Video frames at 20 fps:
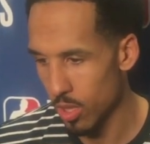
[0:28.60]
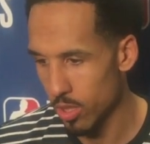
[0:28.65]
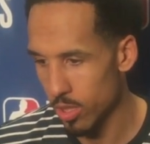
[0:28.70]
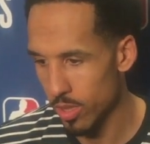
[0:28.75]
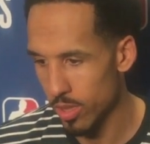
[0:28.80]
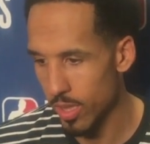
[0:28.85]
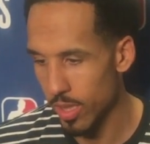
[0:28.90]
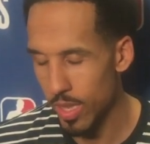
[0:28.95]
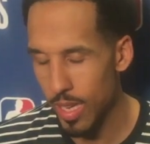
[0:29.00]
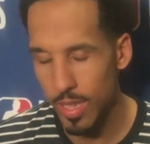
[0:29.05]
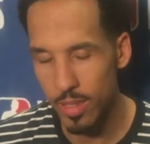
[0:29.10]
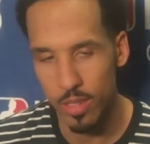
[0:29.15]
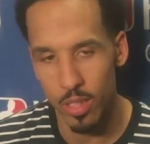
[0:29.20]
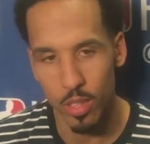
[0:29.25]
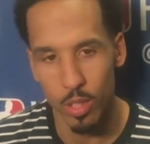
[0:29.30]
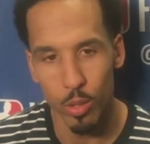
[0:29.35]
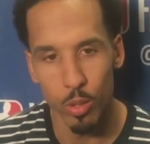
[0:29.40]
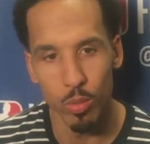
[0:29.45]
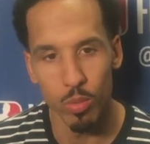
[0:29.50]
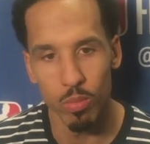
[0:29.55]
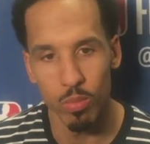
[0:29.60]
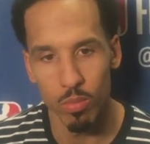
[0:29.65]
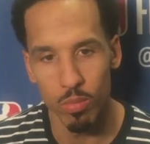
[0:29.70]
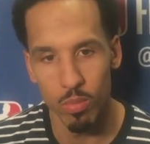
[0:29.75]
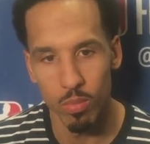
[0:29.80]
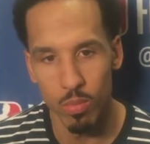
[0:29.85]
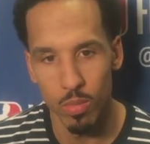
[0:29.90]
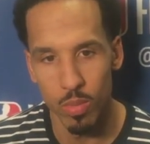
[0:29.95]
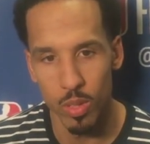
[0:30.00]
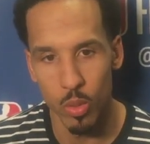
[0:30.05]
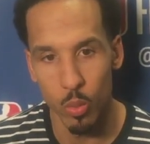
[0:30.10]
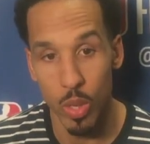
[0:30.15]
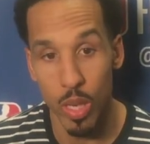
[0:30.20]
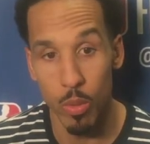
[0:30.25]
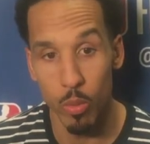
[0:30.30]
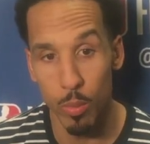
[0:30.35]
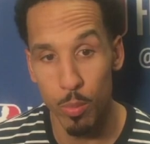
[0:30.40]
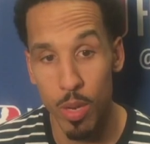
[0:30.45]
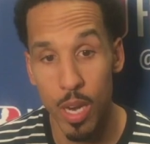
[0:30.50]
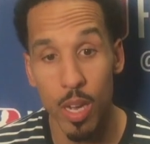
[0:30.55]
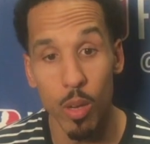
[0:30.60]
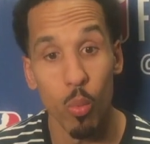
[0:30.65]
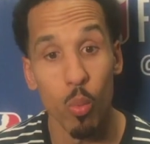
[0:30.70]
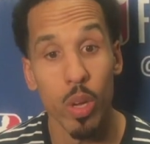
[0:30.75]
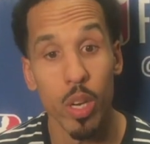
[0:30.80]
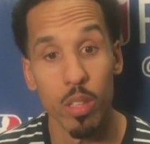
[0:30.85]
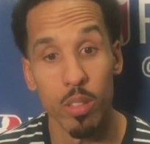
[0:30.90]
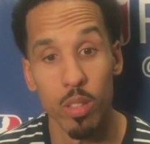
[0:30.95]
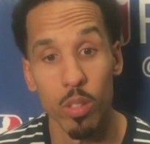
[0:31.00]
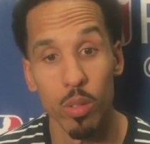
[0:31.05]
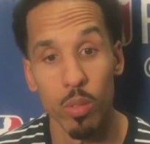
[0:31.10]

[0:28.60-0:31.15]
just didn't execute the way we probably wanted to.